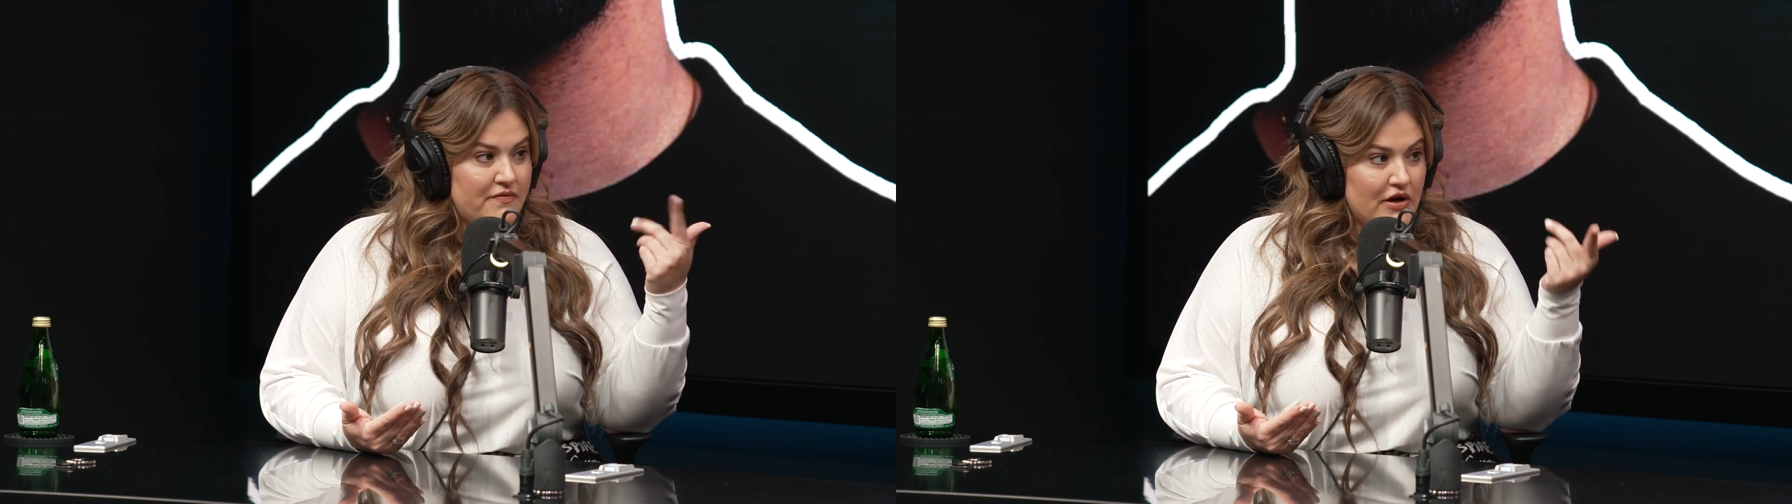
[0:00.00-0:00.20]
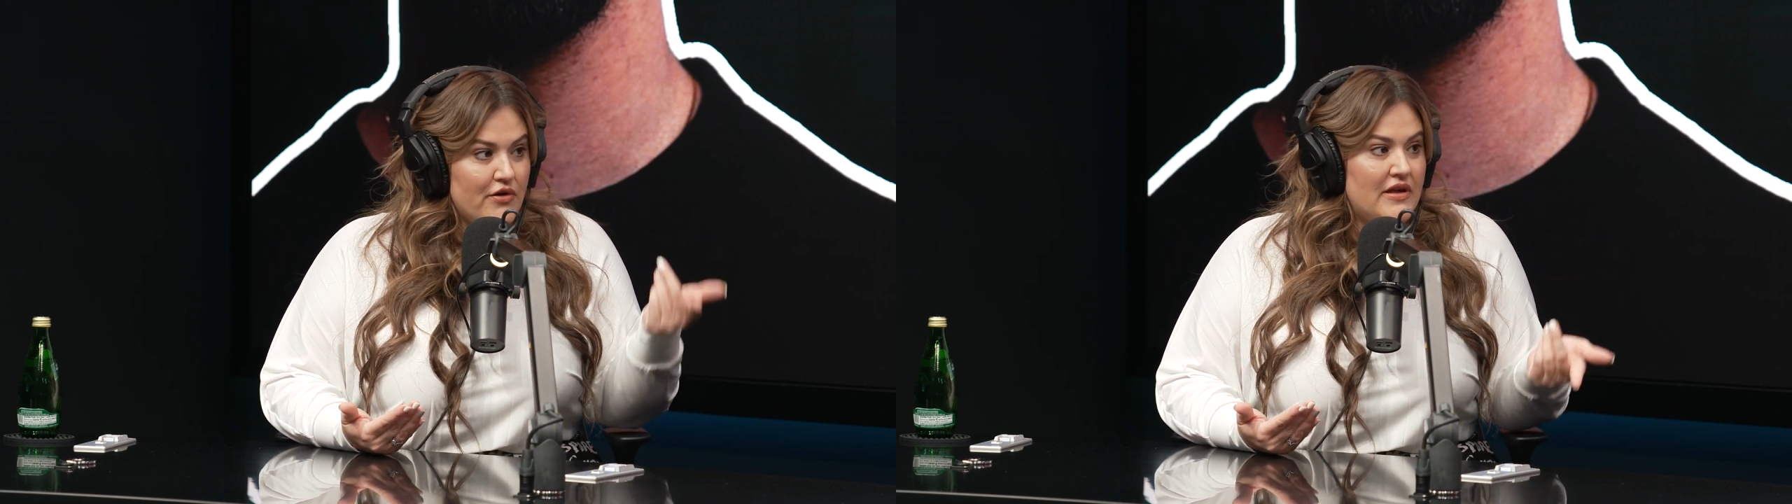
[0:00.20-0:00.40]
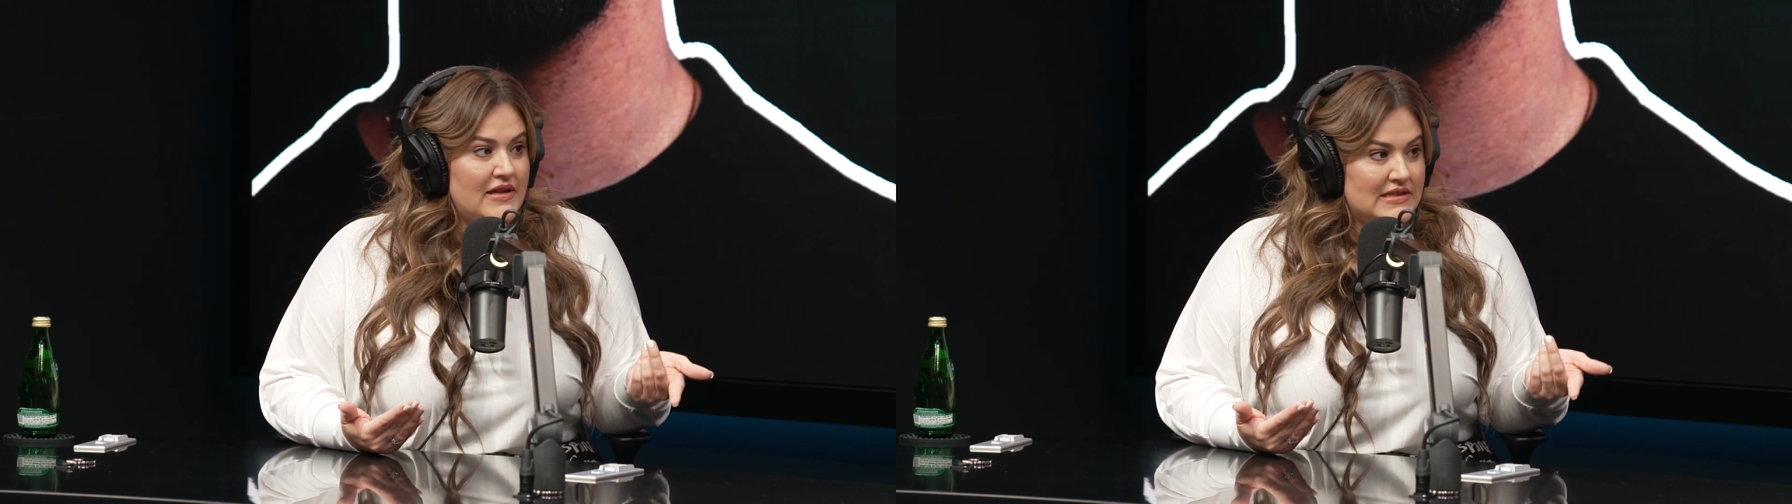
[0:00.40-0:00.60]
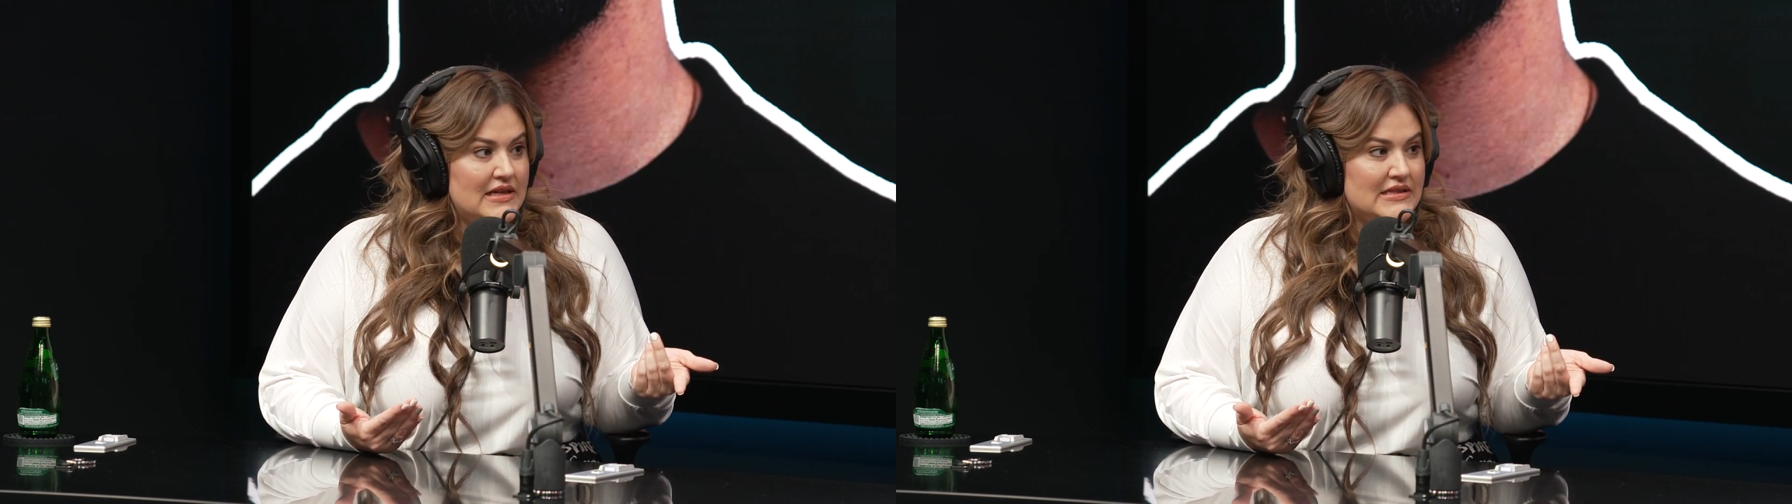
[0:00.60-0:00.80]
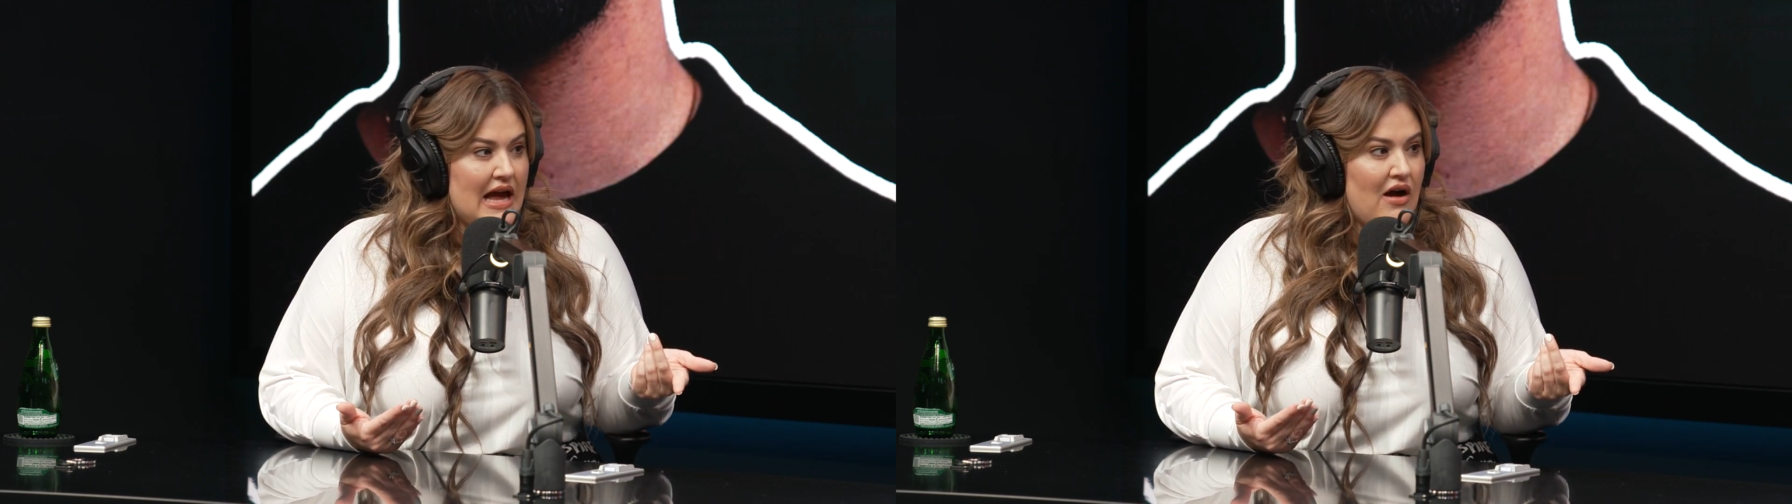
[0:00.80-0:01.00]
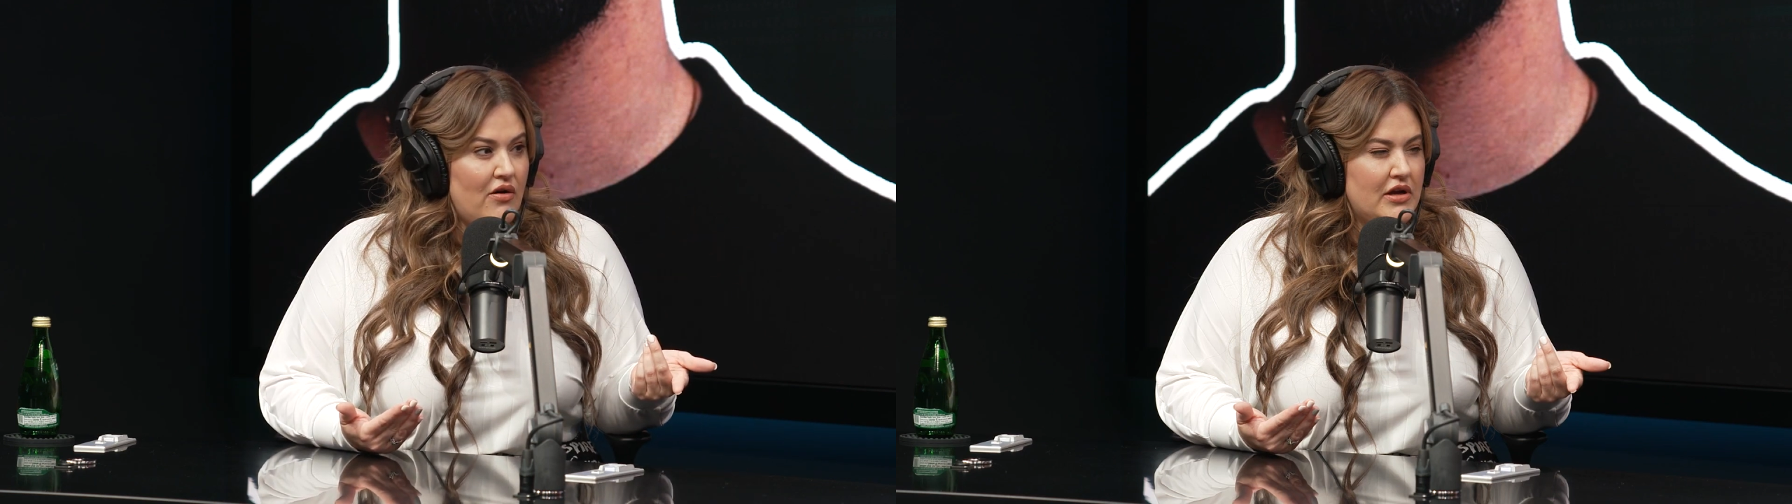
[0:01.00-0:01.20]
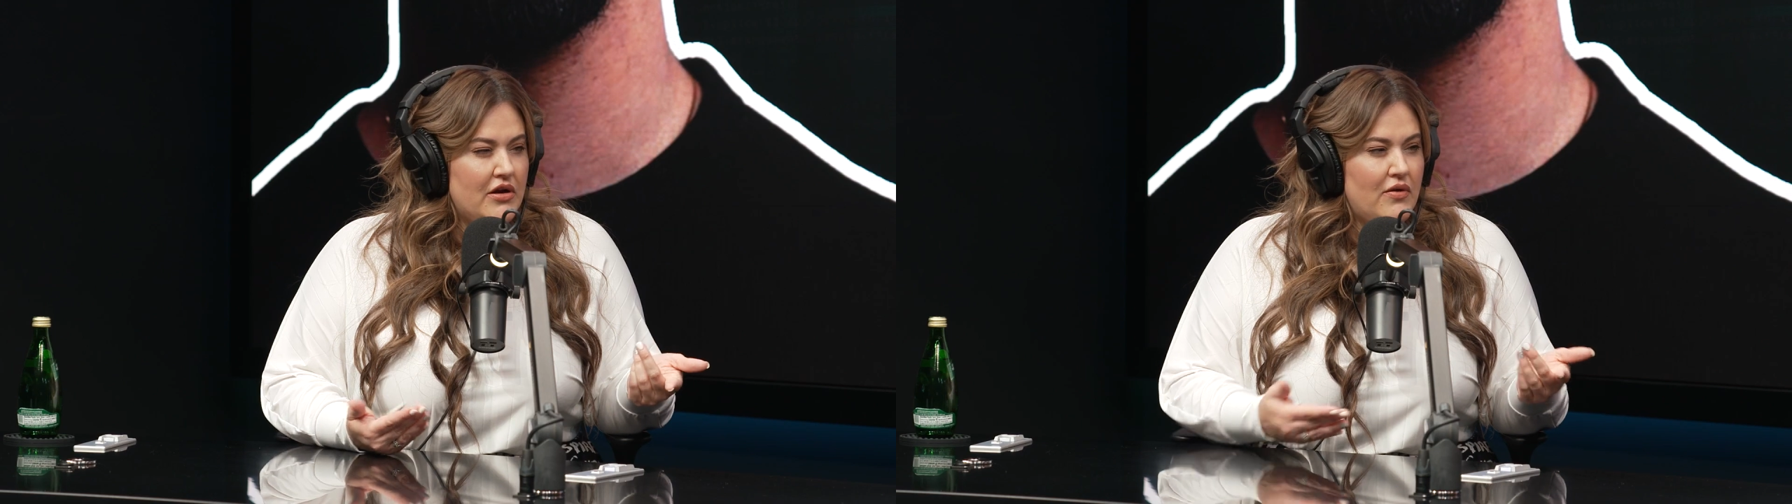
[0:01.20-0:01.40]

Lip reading: figuring these things out and